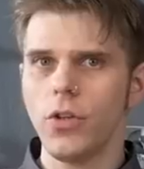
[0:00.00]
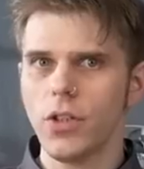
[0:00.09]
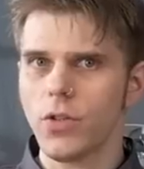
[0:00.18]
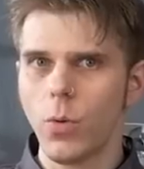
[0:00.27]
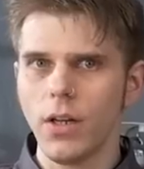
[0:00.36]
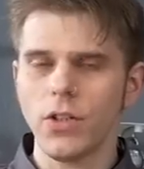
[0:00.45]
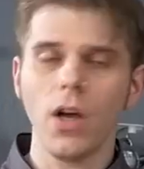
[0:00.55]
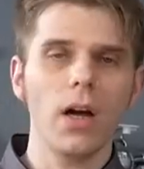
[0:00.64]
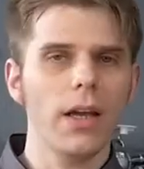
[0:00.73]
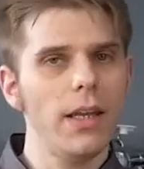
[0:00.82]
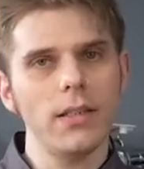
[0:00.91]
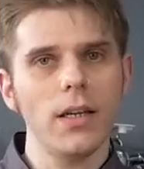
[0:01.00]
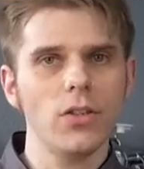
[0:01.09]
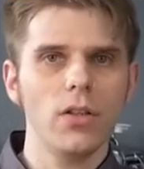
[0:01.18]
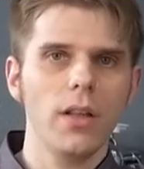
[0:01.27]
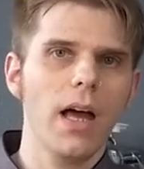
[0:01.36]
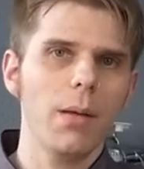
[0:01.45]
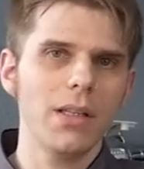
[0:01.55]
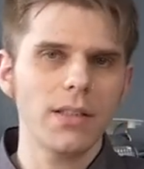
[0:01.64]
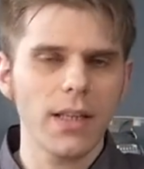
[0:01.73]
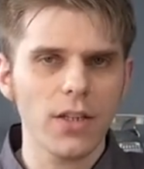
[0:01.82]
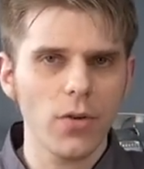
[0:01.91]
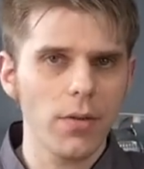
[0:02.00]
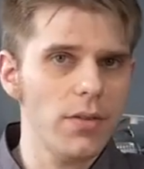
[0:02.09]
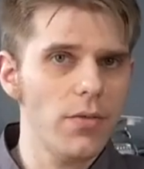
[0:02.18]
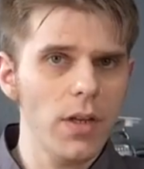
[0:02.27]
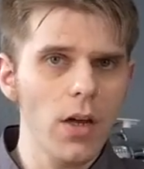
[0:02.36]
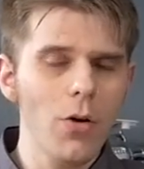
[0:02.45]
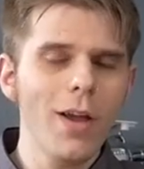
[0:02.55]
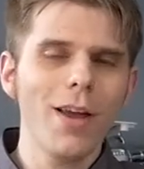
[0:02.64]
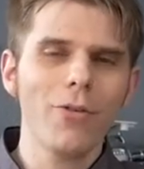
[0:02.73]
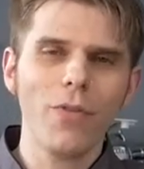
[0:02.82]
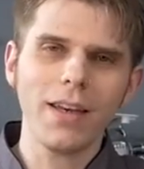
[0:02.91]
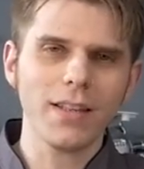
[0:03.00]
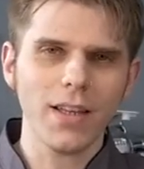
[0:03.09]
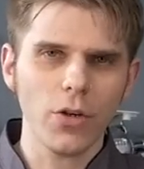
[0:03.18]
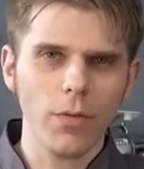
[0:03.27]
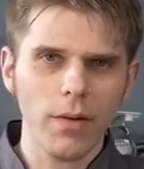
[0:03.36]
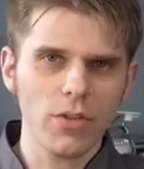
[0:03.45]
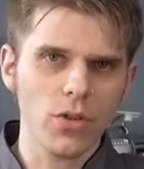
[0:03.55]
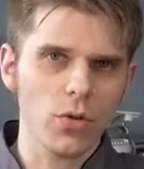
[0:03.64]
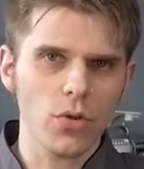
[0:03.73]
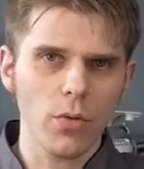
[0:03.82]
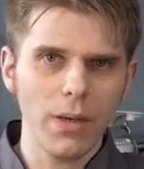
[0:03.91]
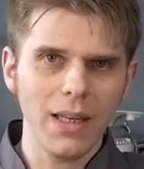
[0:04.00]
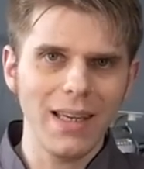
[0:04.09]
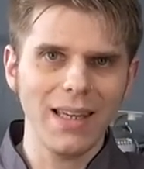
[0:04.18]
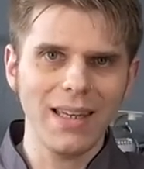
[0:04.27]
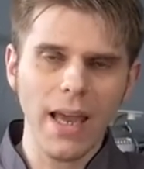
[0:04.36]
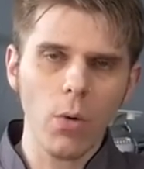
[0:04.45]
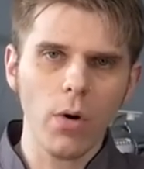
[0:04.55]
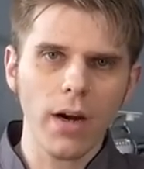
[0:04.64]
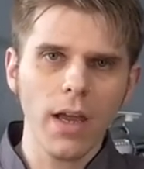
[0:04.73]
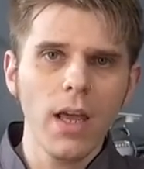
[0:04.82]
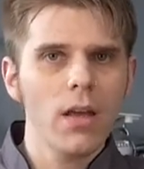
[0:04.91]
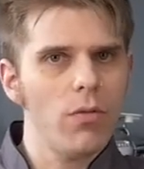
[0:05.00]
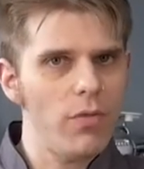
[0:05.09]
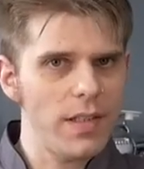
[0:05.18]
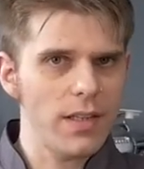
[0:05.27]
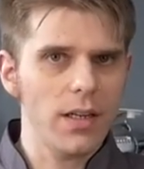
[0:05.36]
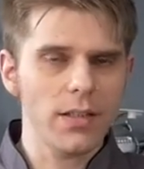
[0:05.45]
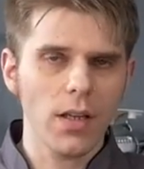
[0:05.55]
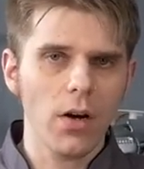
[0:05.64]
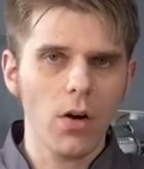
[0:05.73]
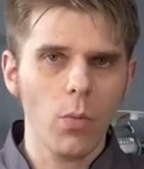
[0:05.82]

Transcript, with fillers: you just want to talk, get in touch in the comments section of this video. Find us on your favorite social media network. Visit us on our